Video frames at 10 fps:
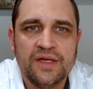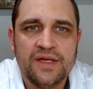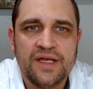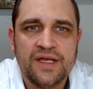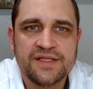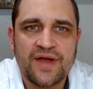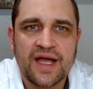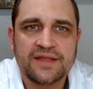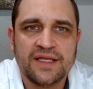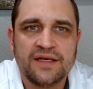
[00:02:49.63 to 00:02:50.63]
is the
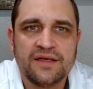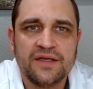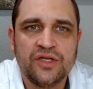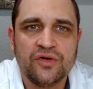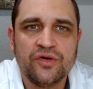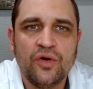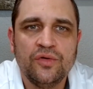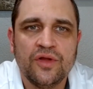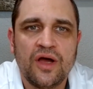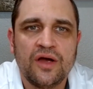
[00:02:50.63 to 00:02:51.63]
fact that you're no
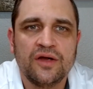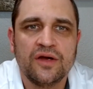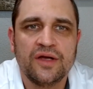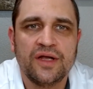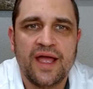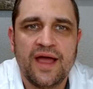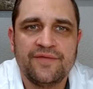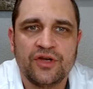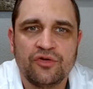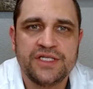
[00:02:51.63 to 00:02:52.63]
longer going to have a
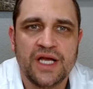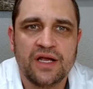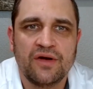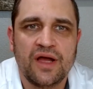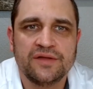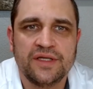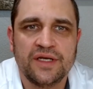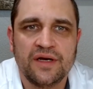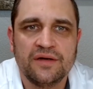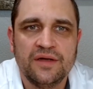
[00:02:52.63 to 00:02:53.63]
grade checker out there,